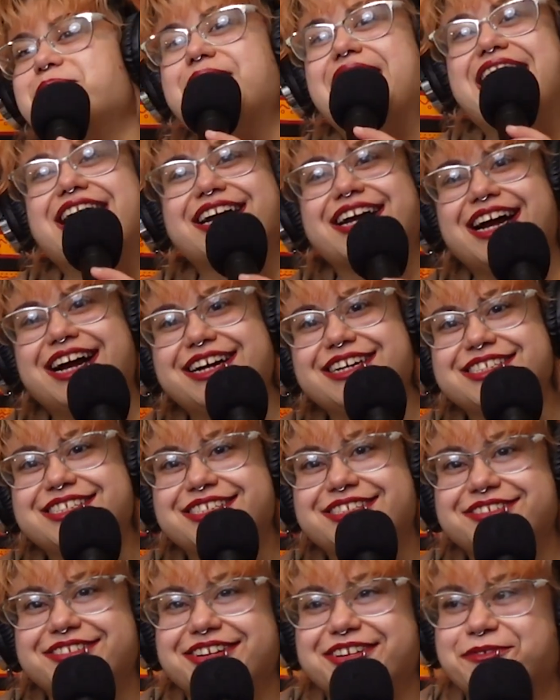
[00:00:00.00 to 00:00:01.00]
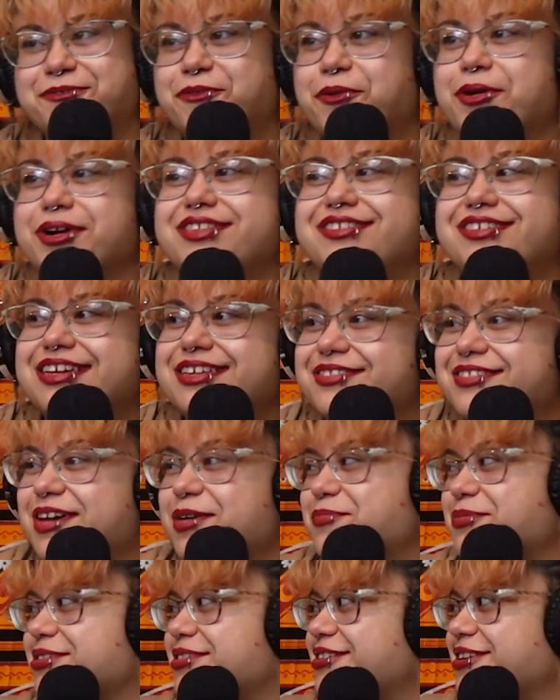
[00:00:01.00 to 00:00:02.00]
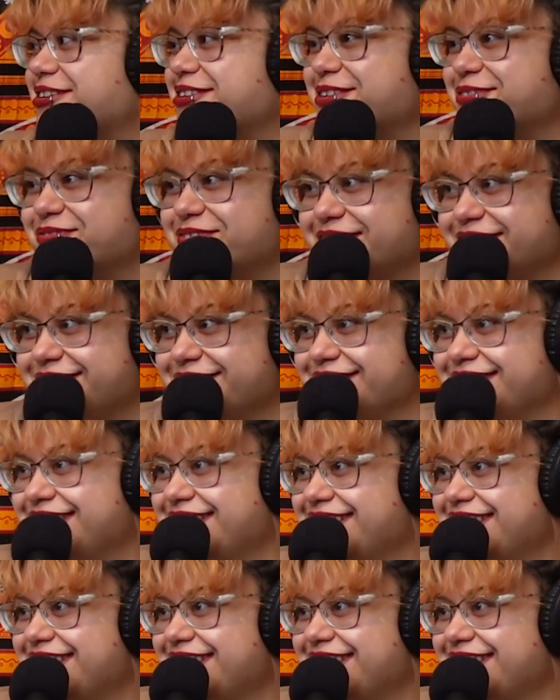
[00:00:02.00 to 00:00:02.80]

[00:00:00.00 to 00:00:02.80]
back, guys, to our 14th episode of Literally